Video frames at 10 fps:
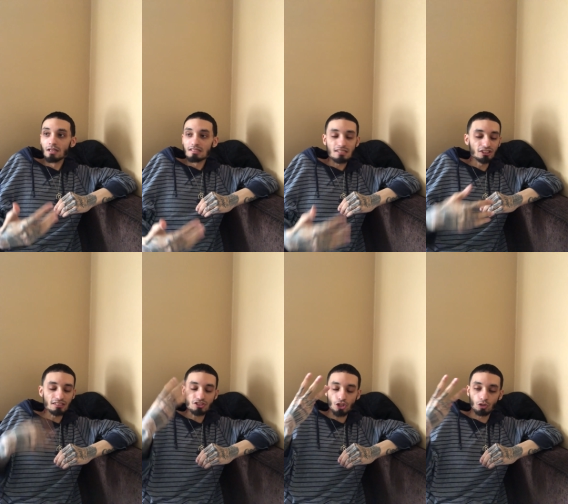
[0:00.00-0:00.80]
Such
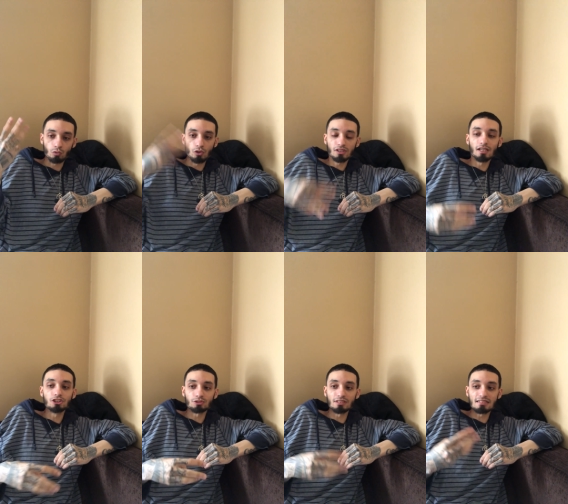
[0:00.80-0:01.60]
as third world
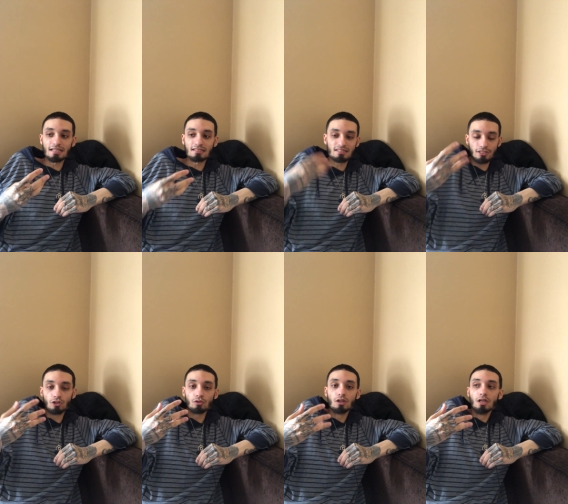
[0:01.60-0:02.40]
countries that
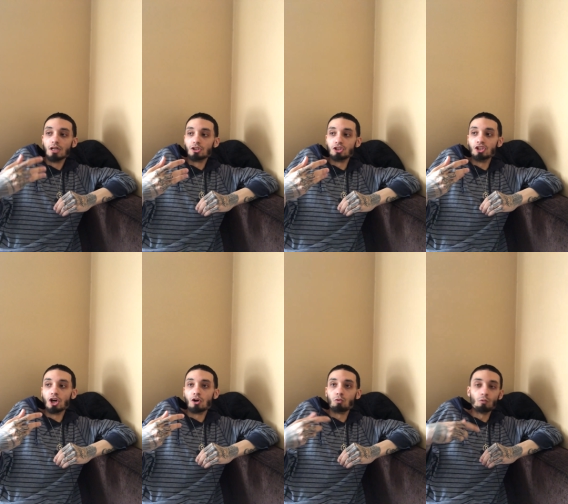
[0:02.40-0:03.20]
still, you
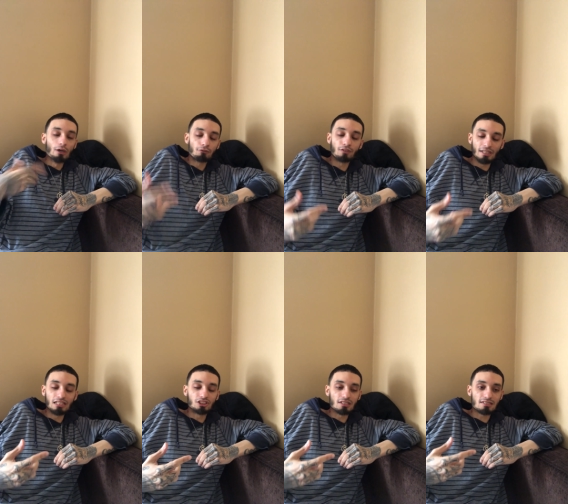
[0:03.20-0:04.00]
know, willfully
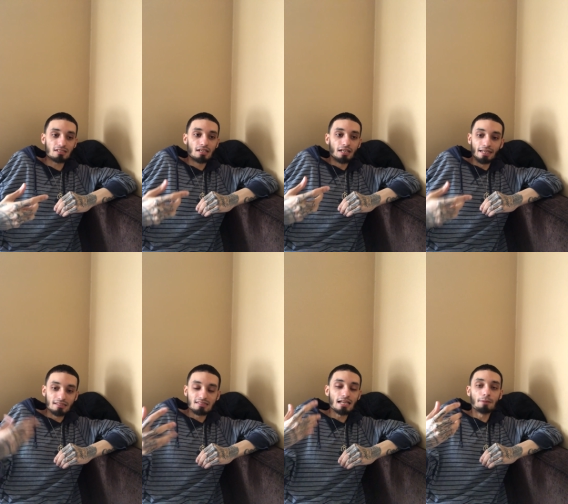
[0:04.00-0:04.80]
just
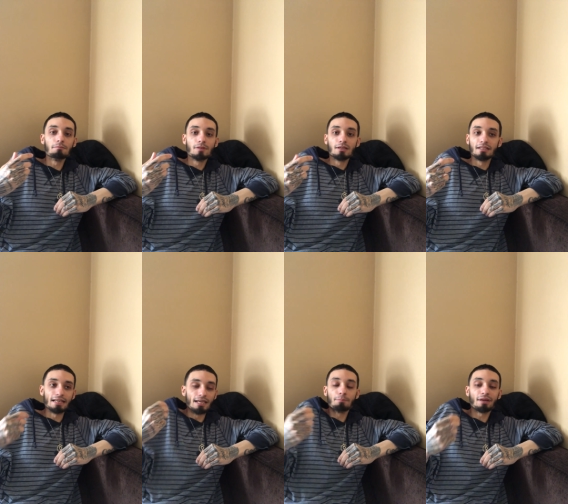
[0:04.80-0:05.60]
accept
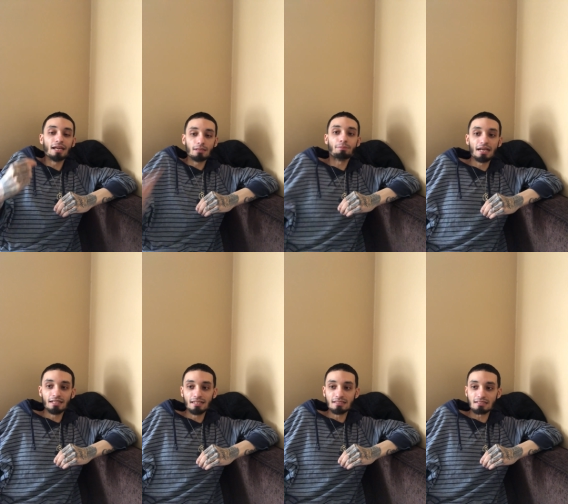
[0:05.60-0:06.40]
getting paid
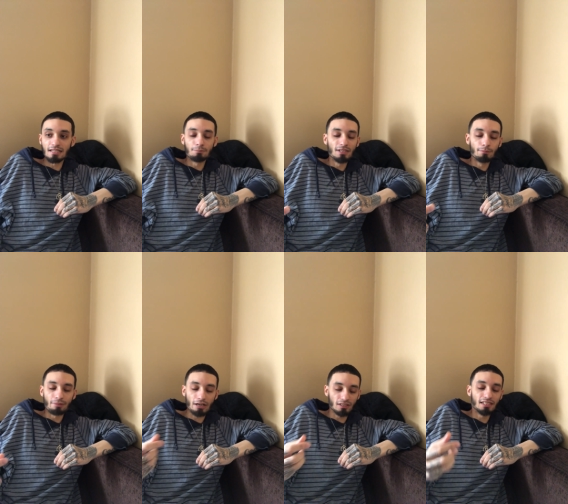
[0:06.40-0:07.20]
pennies and
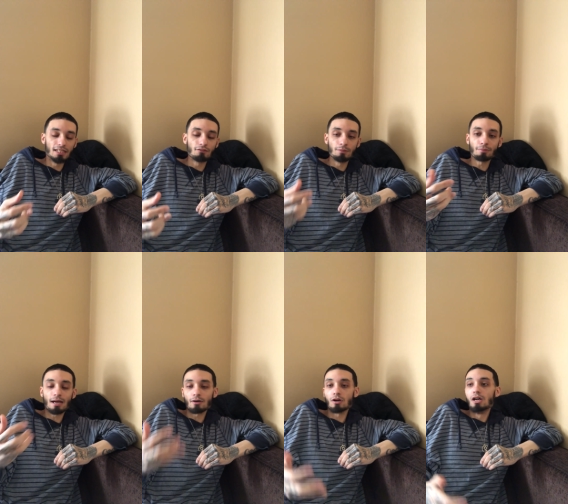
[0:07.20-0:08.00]
barely living
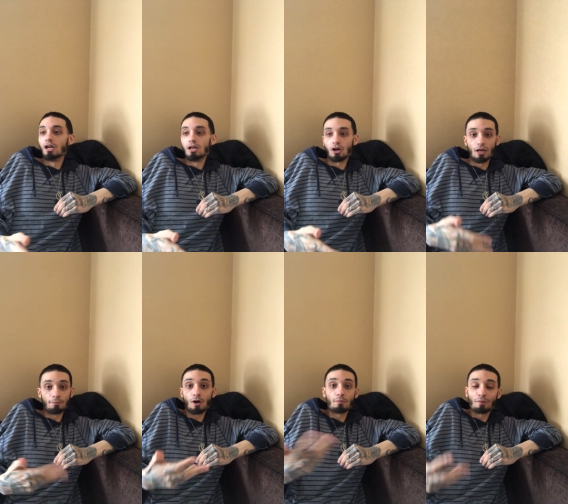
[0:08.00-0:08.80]

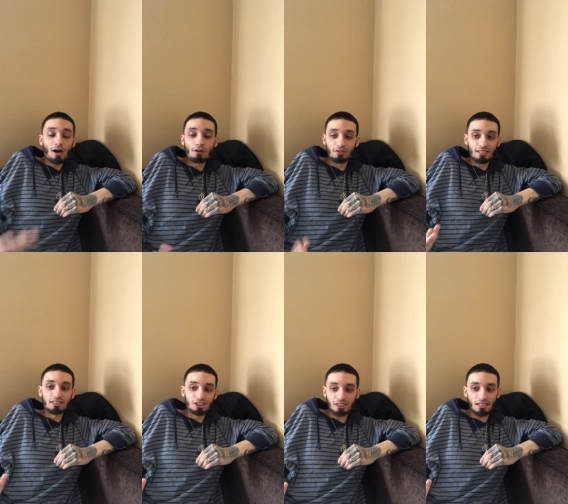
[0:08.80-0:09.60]
on poverty
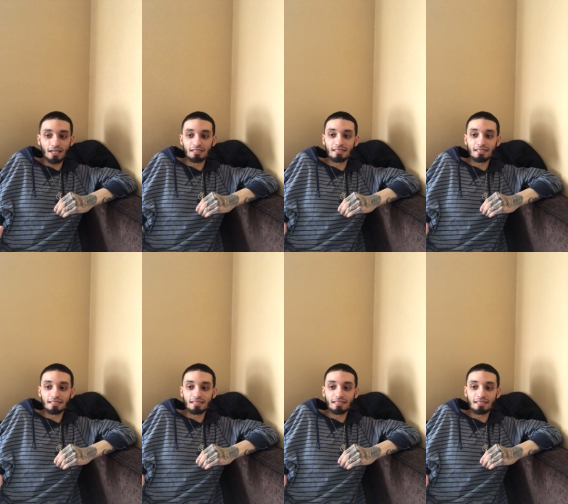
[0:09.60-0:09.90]
and shit like